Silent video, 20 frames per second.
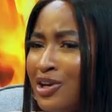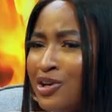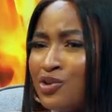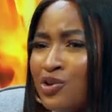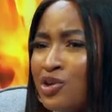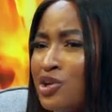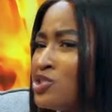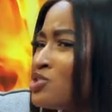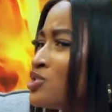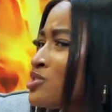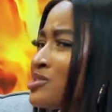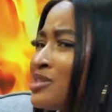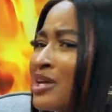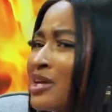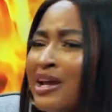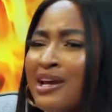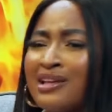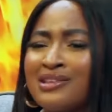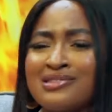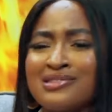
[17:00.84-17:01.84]
You know, he just
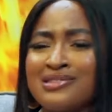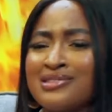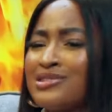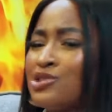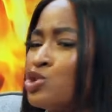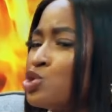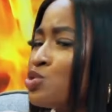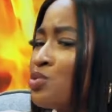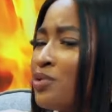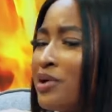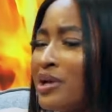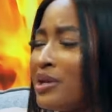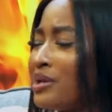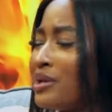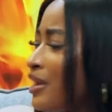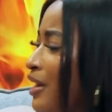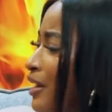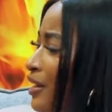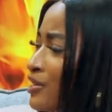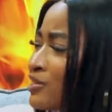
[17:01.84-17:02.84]
started throwing
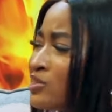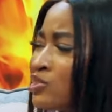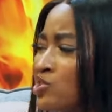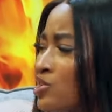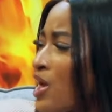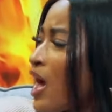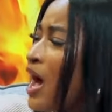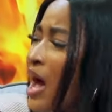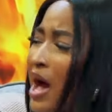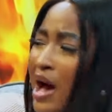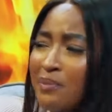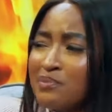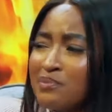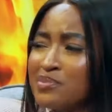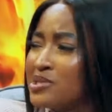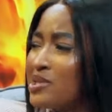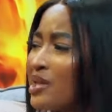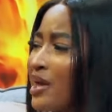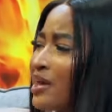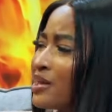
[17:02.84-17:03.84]
like
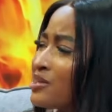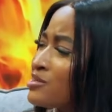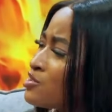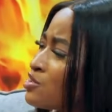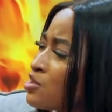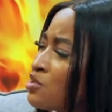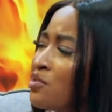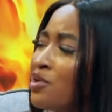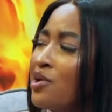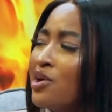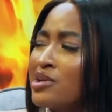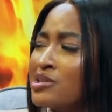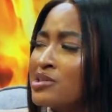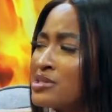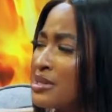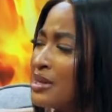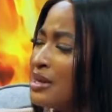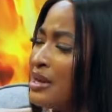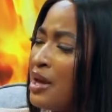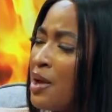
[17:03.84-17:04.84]
jabs, like serious.
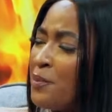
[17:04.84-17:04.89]
Mm.